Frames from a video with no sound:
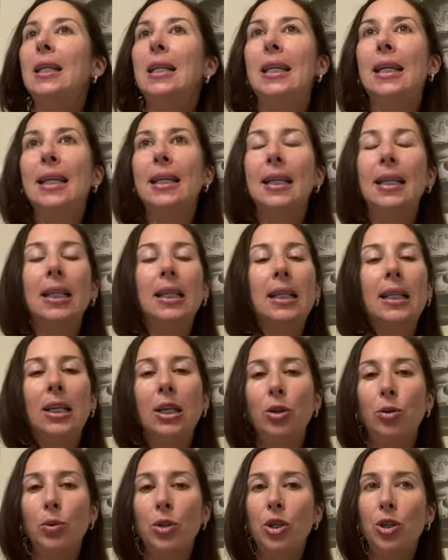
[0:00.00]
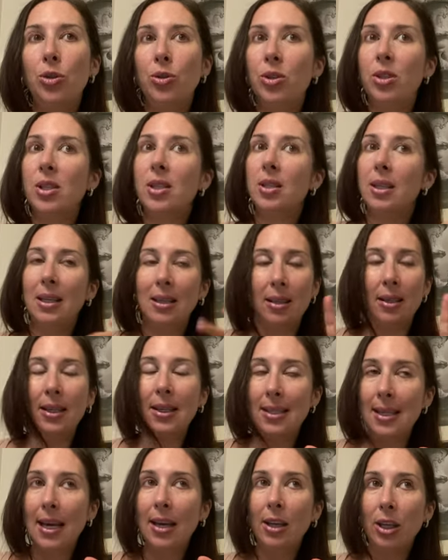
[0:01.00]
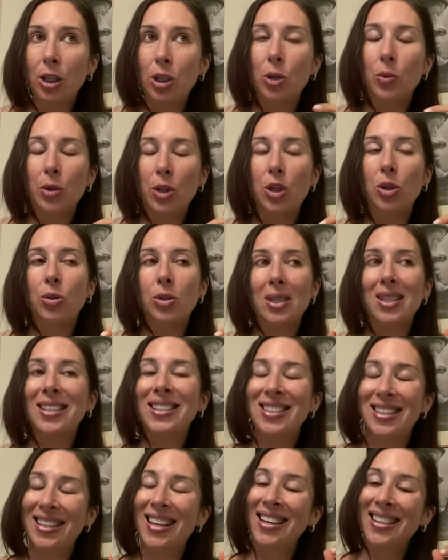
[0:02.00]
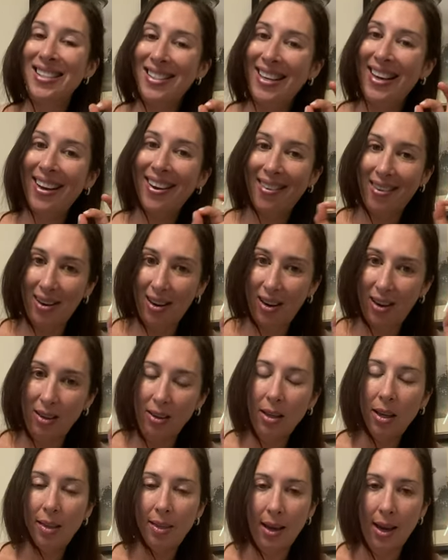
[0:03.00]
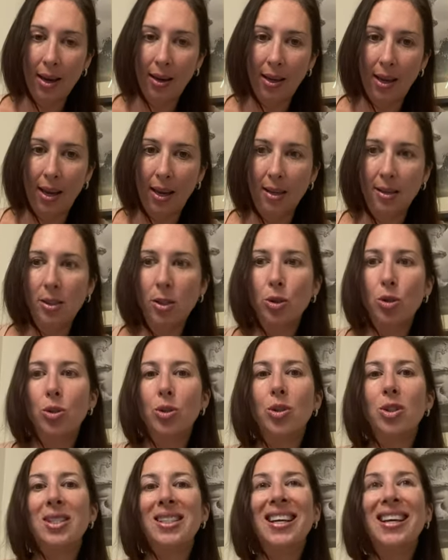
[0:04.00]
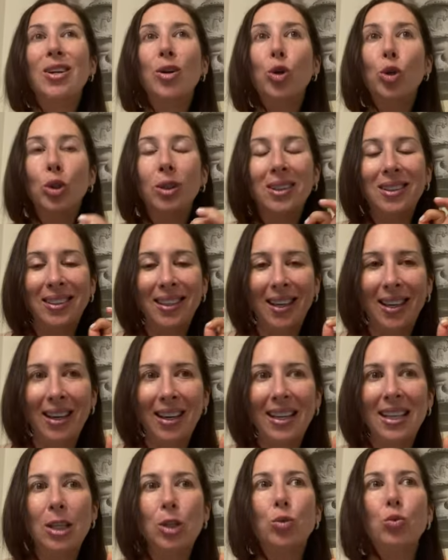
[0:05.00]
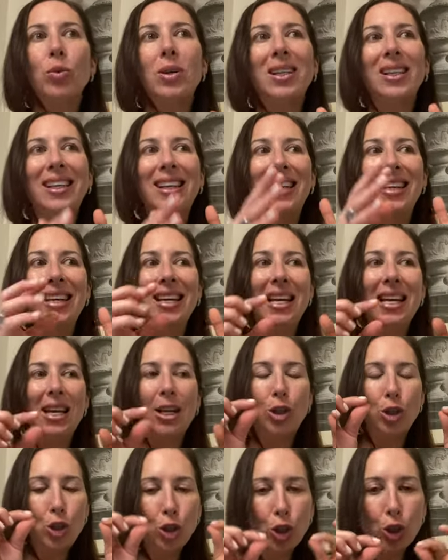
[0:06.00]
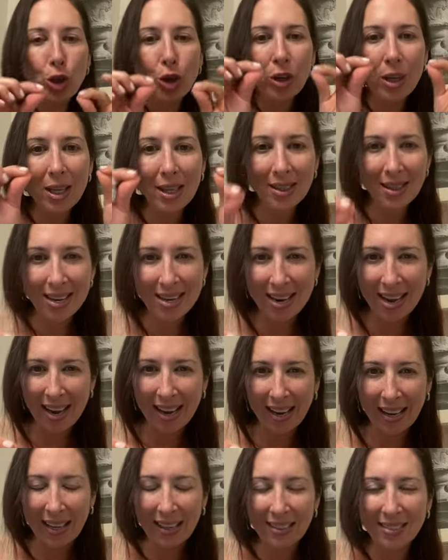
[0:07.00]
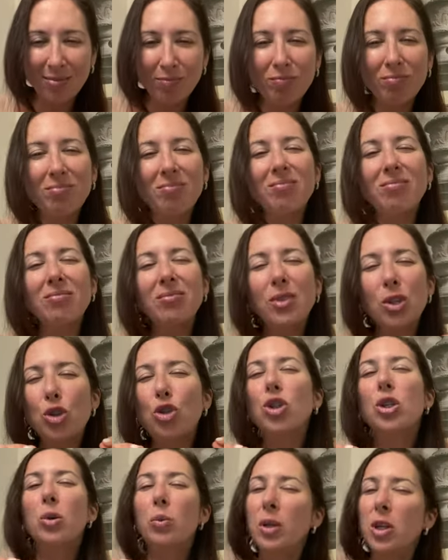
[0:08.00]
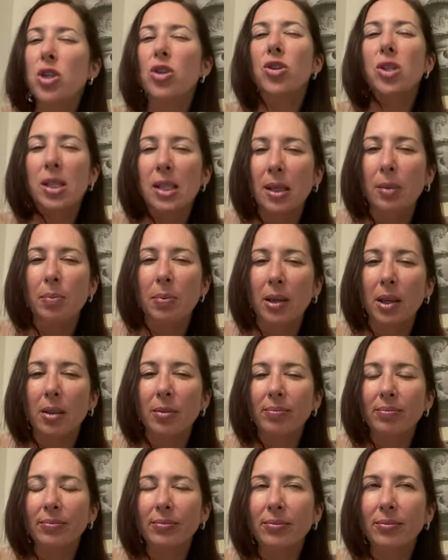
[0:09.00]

In Italy, you would use, in Italian, you would use stasera in that case. So stanotte is really during the night, usually when you're sleeping.